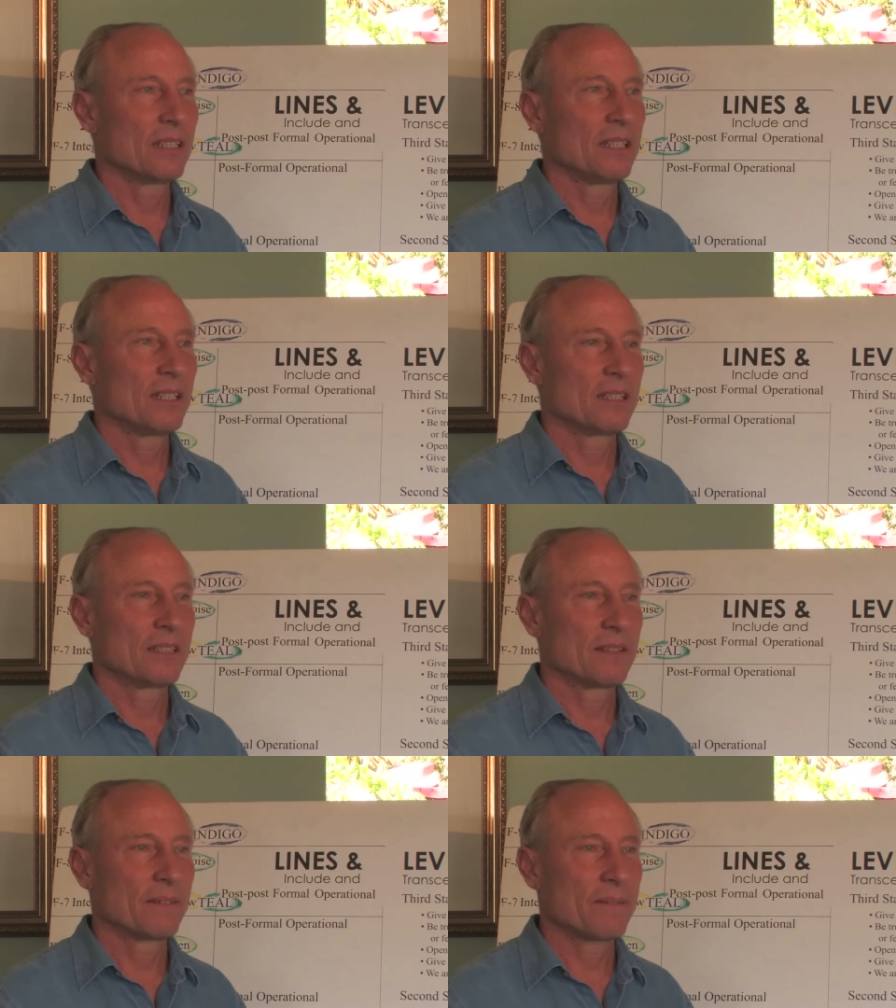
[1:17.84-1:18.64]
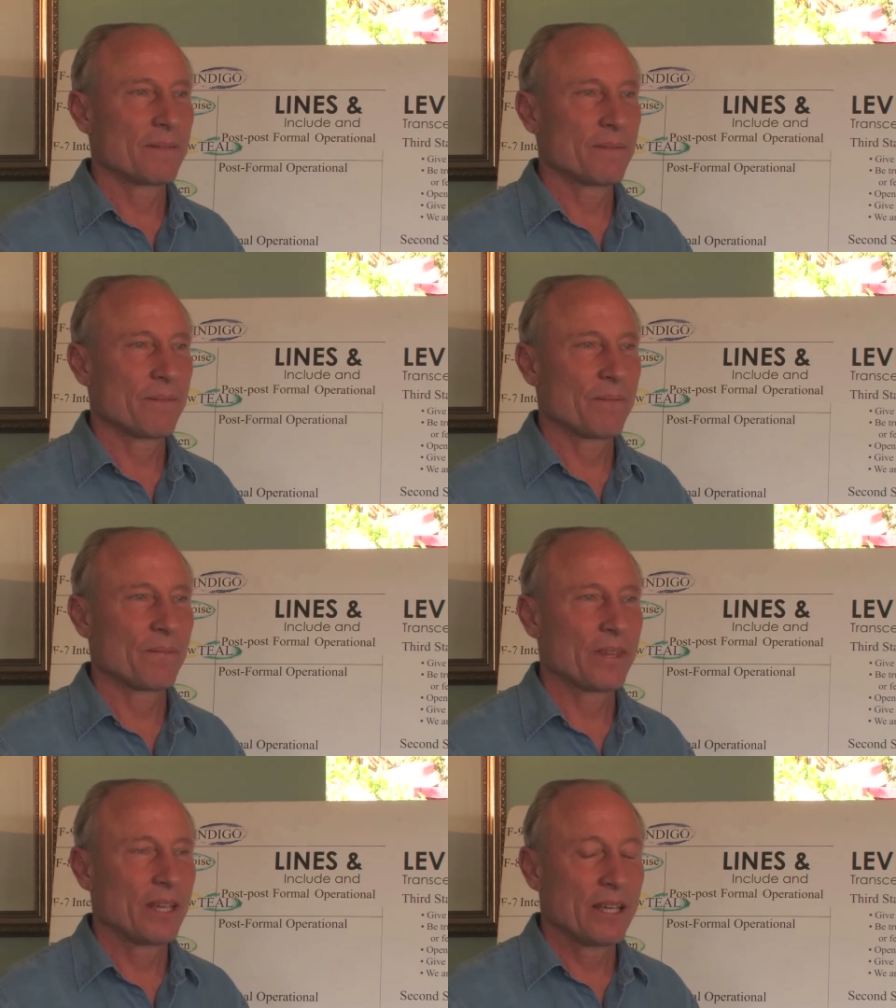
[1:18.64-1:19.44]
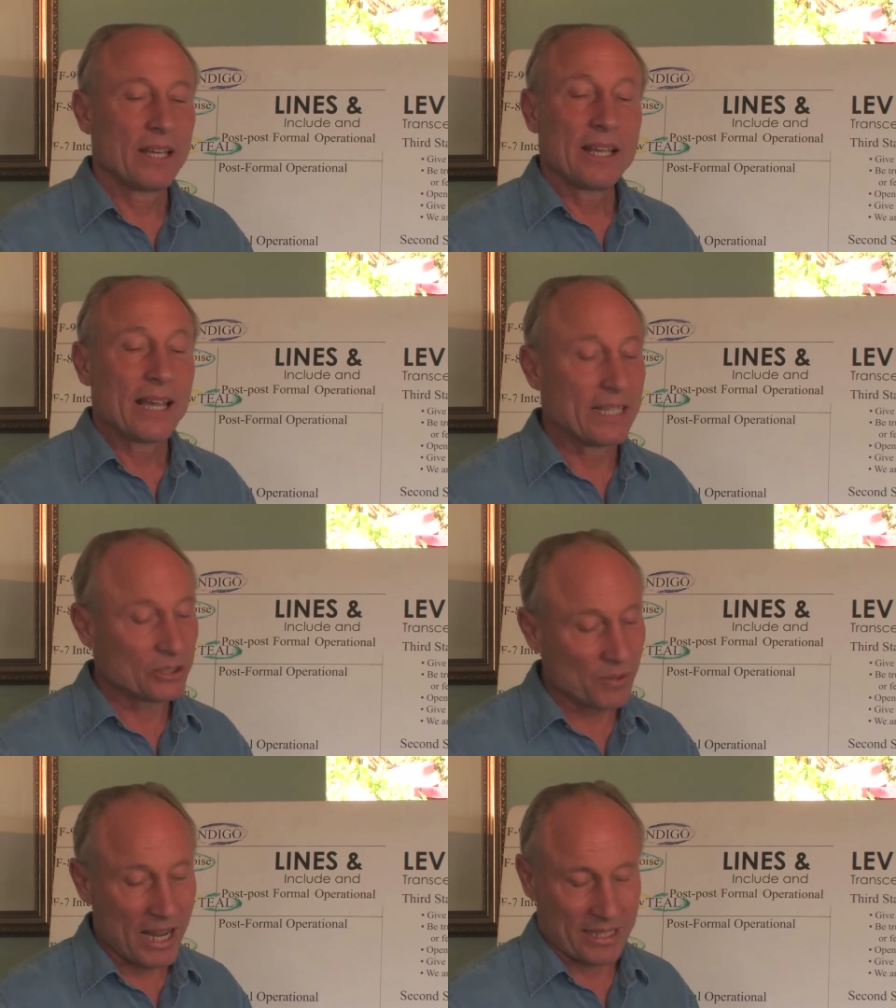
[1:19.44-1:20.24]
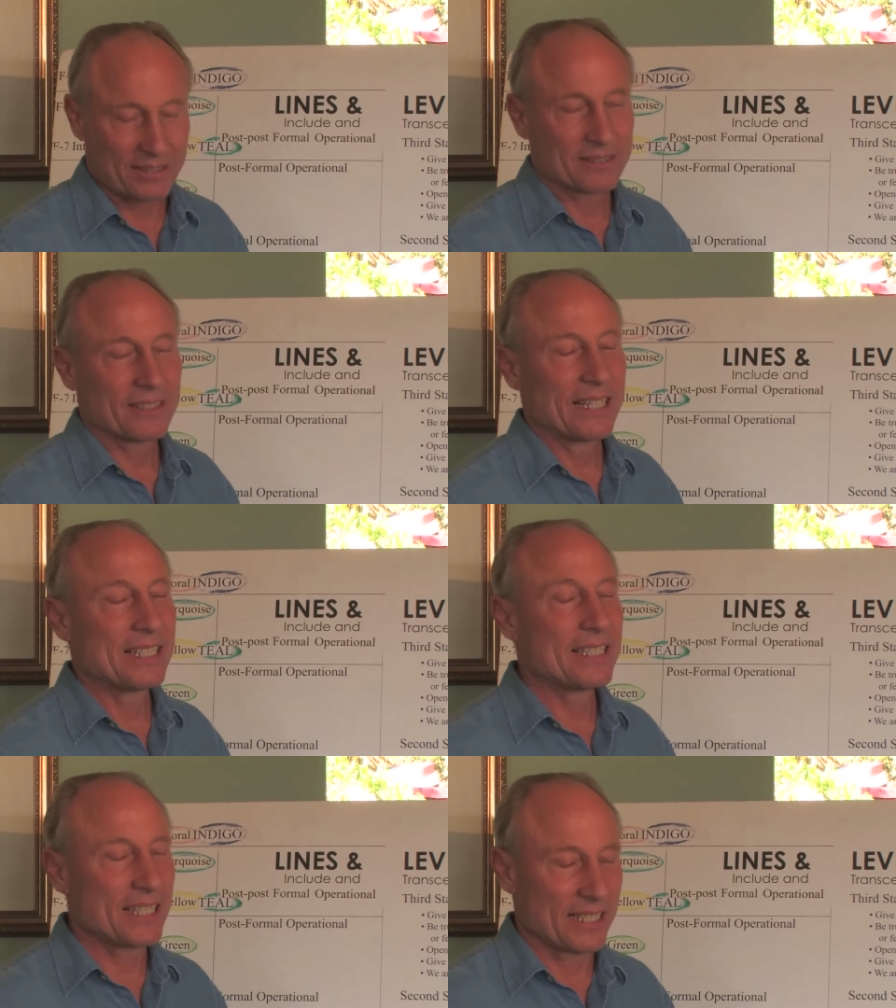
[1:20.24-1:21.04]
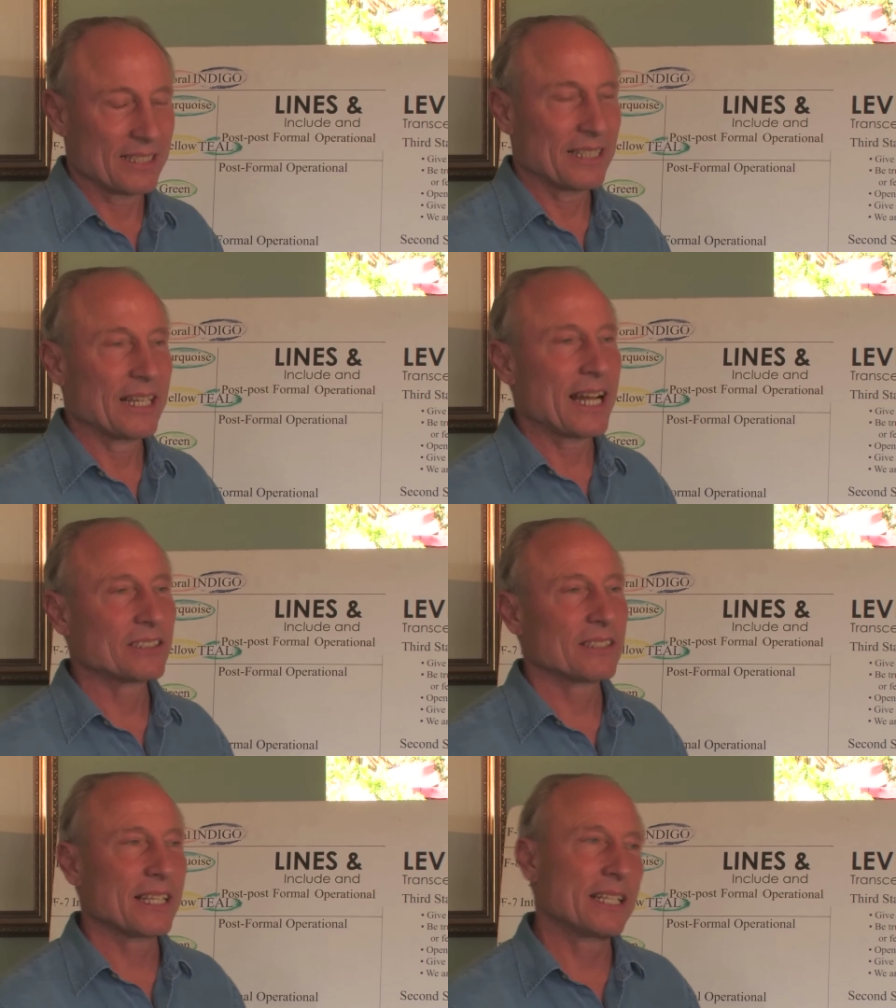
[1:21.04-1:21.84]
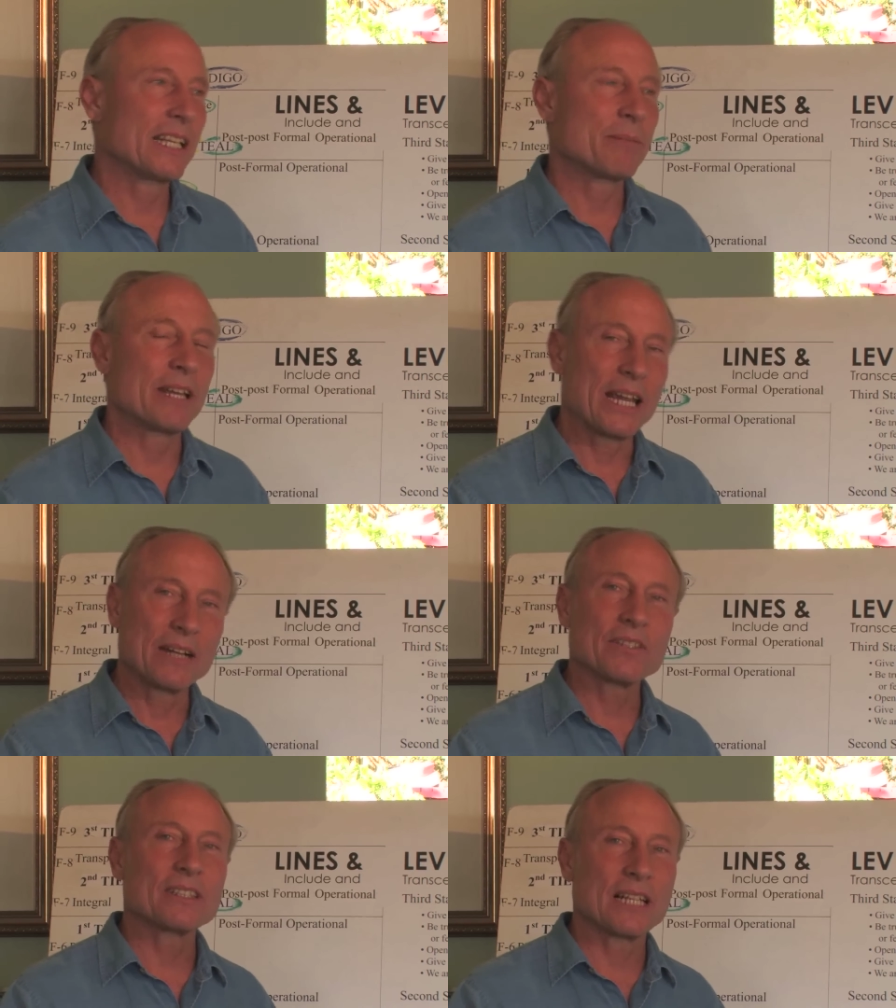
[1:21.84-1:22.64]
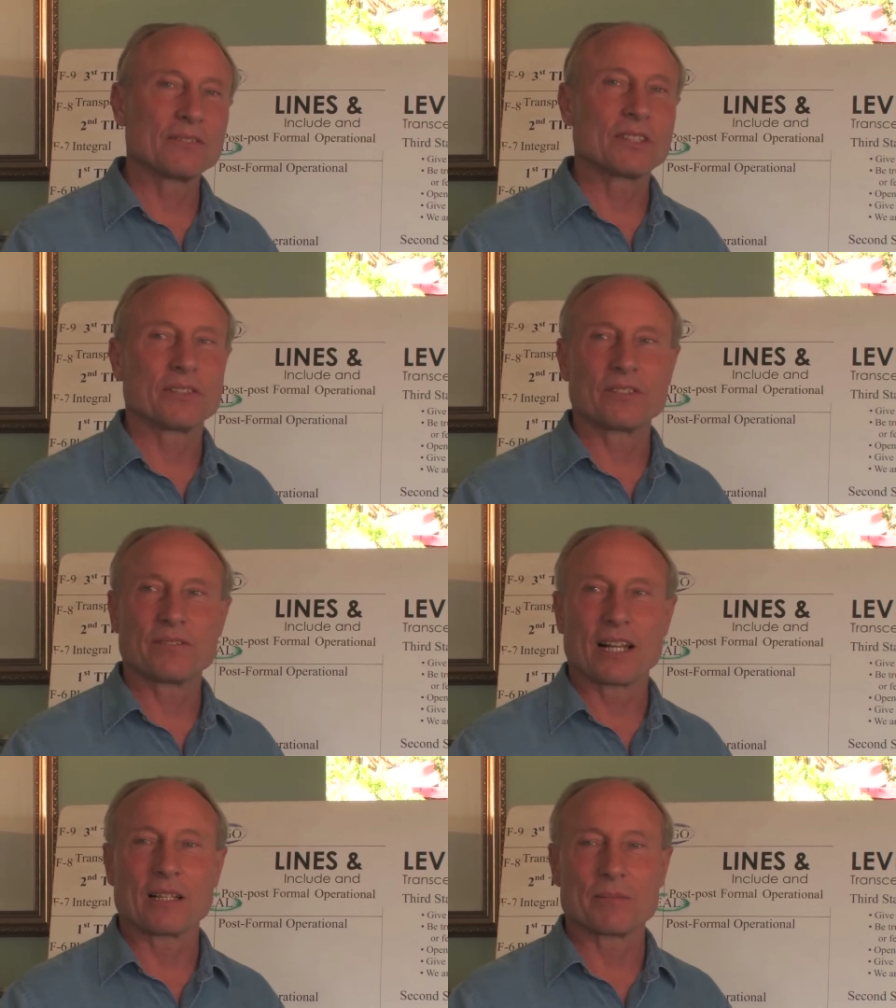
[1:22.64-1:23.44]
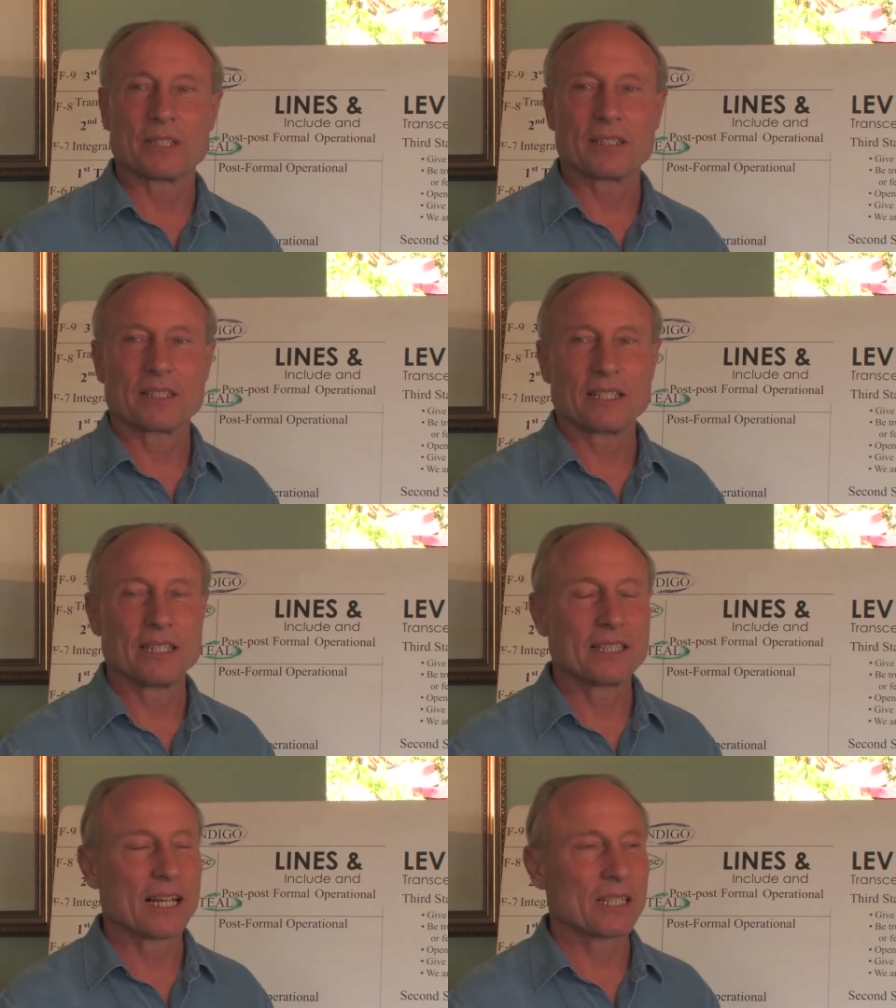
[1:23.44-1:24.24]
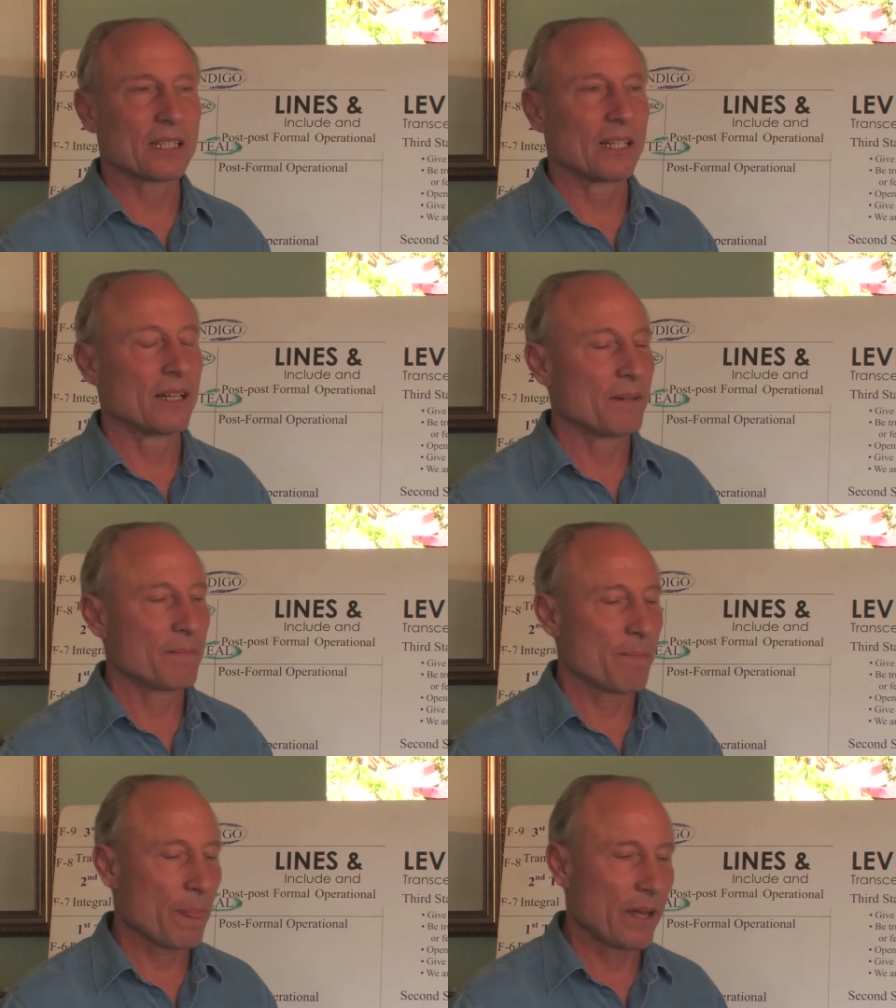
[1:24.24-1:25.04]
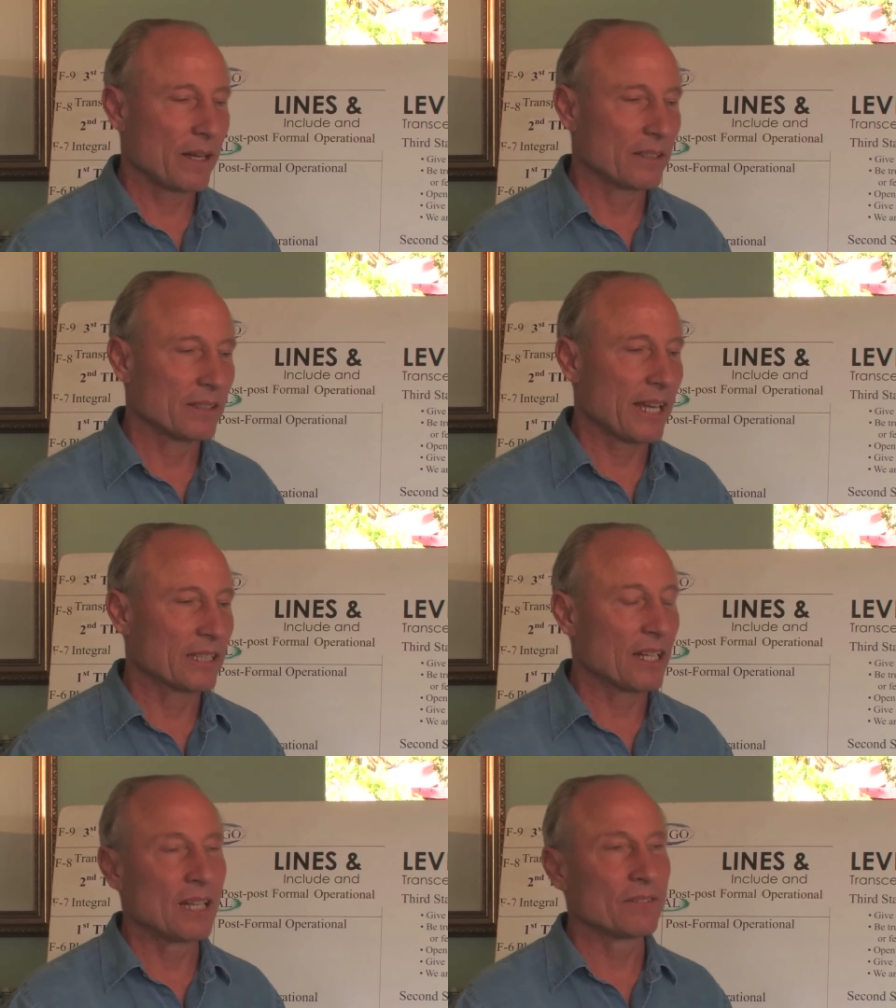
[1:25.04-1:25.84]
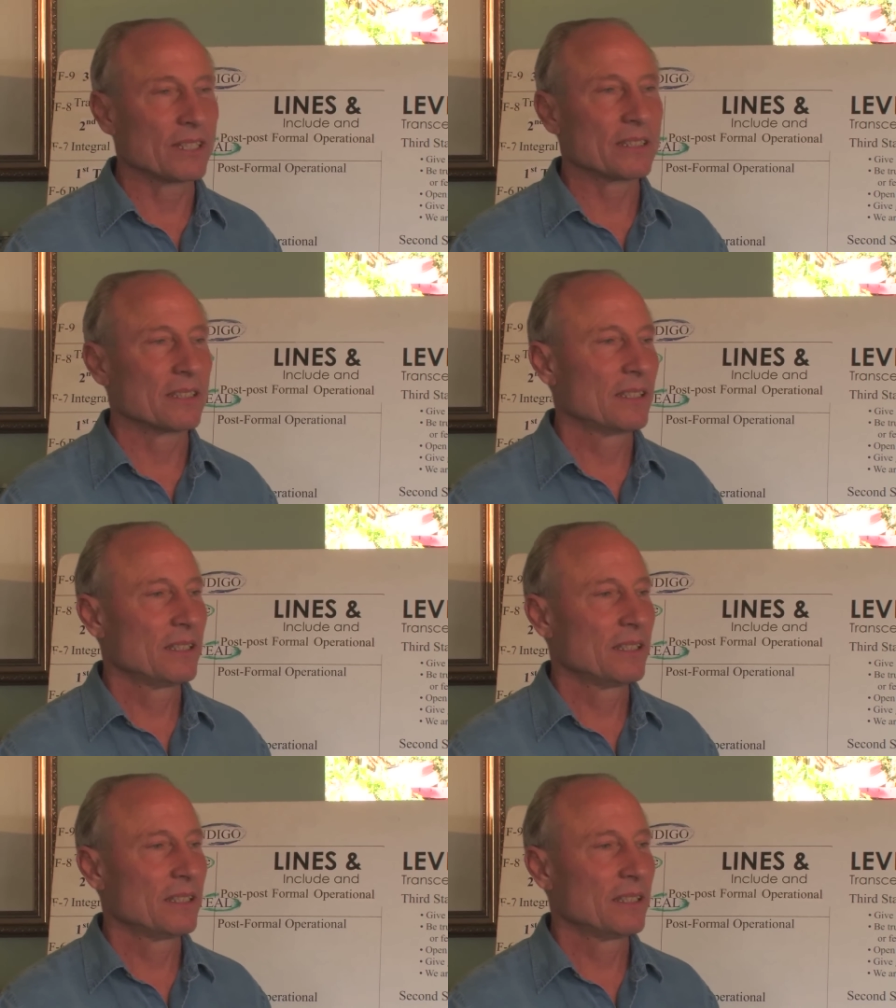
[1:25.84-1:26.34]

But he said it isolates him. And he's right. It did. It isolated him at every level of development. He got um, uh, had conflict.